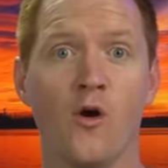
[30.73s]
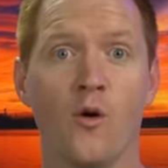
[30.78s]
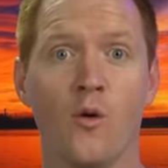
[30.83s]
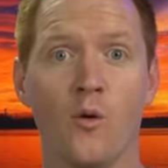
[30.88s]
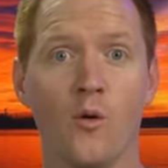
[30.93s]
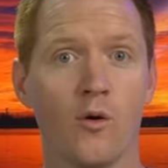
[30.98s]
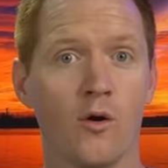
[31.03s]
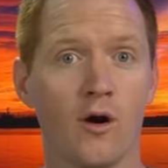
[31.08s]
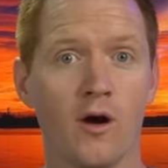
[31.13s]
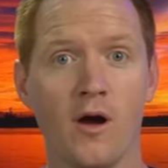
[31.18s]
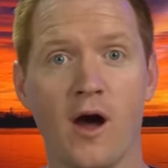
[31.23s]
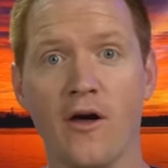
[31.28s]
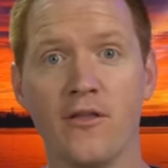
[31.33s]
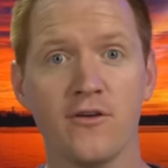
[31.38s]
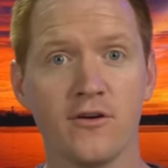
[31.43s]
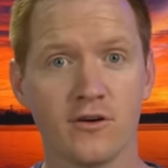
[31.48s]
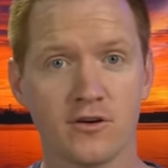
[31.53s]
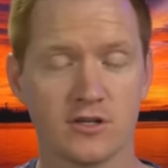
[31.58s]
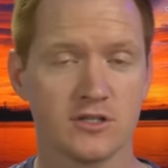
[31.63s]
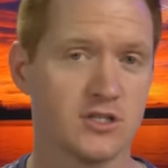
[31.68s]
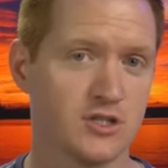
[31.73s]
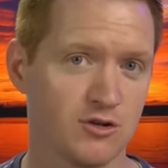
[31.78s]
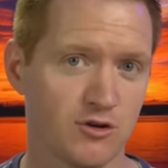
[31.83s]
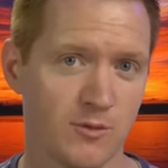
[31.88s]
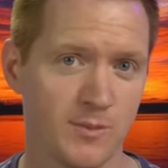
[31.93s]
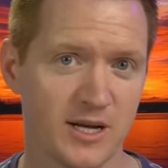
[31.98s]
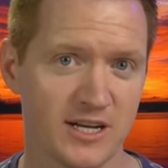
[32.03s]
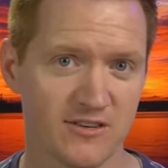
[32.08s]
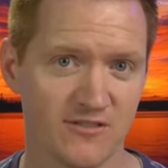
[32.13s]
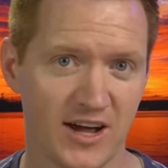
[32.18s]
or other
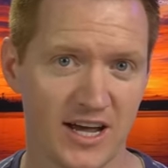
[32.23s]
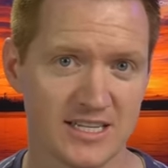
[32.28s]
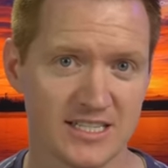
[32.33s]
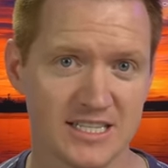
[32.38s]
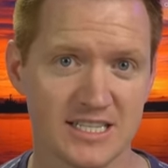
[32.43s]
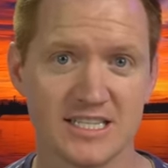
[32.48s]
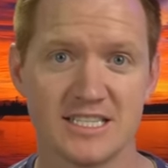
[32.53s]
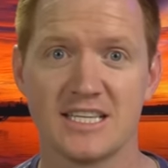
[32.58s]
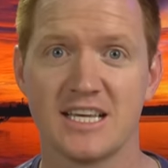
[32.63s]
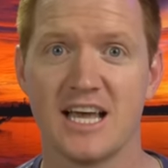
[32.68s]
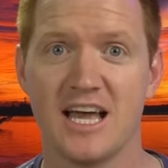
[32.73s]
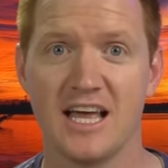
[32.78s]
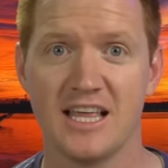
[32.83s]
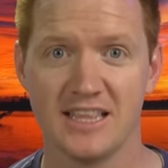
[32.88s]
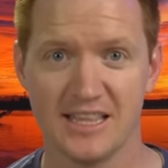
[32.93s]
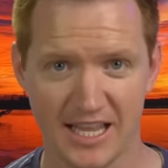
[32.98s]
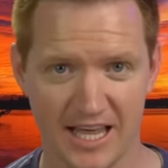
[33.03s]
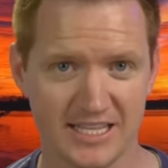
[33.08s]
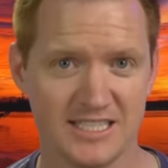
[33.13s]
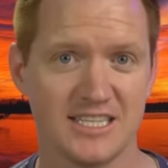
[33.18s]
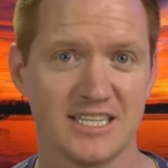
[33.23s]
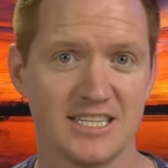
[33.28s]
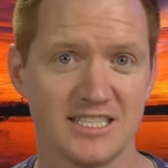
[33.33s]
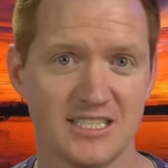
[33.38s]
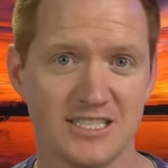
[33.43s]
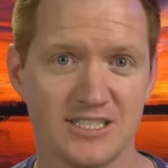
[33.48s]
streaming devices. Let's get